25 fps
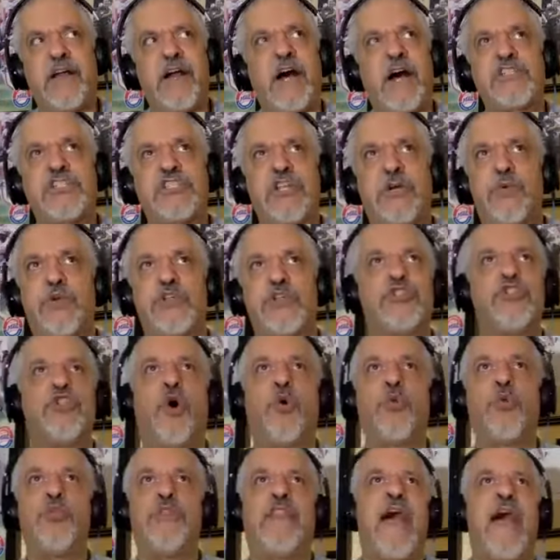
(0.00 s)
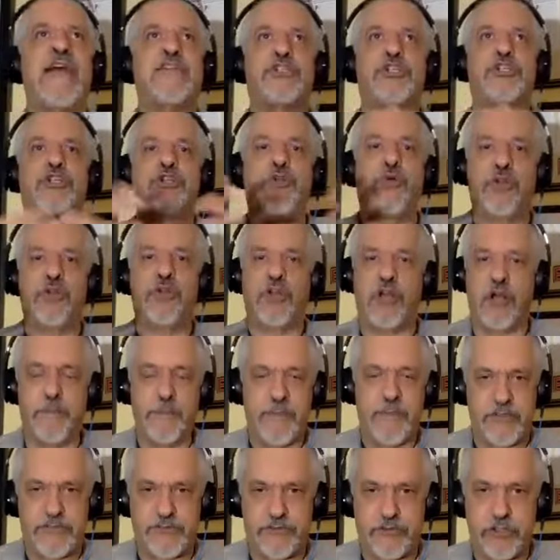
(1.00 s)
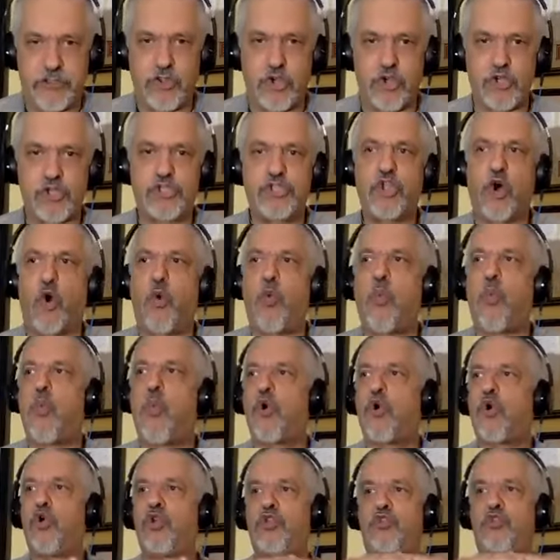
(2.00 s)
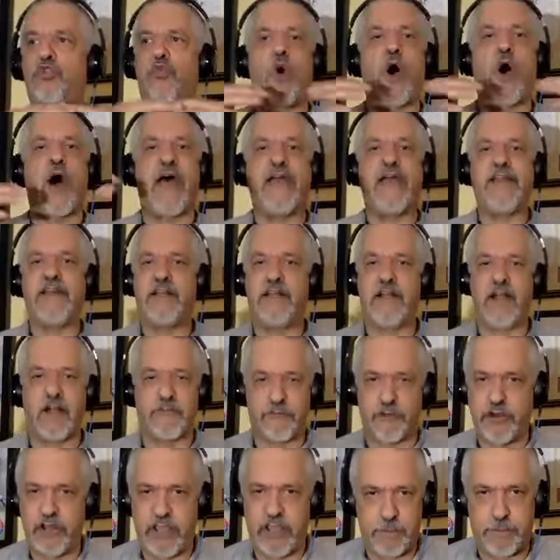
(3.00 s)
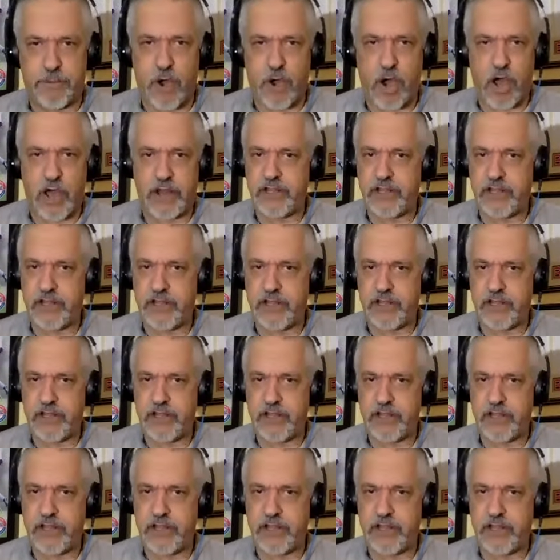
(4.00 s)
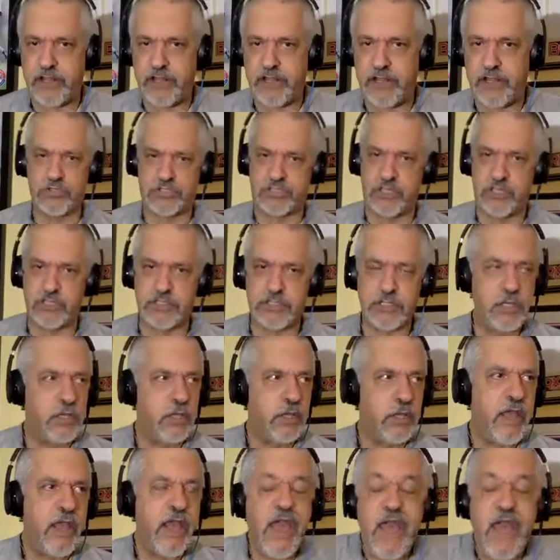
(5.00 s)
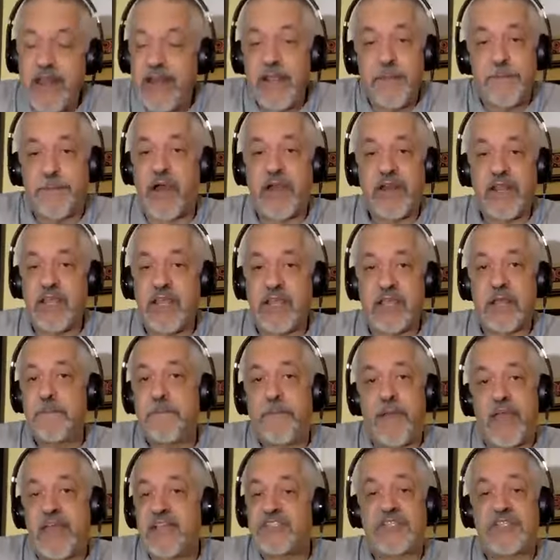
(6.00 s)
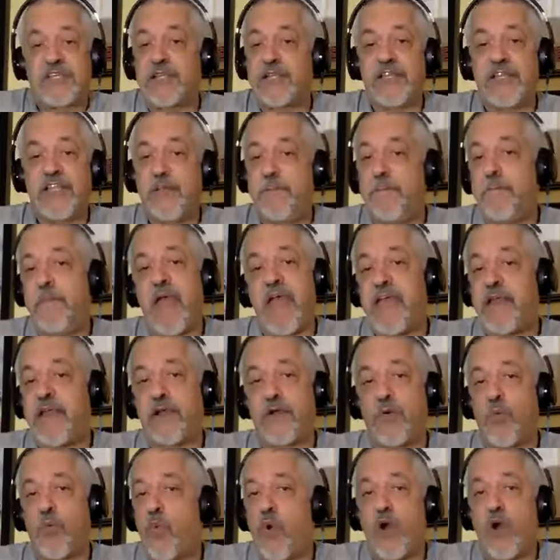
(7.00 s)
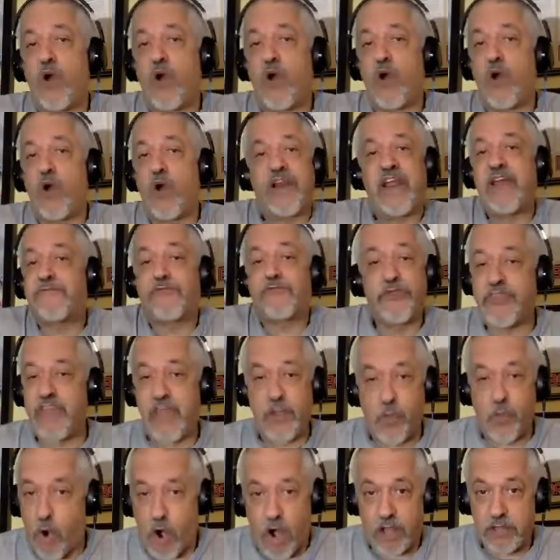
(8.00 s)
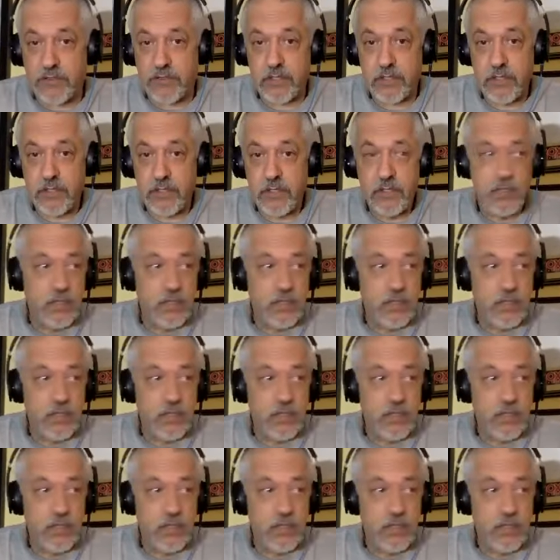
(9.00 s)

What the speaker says: Because there is no national commission, there's no worldwide governing body to impose this, anybody can basically make whatever they want.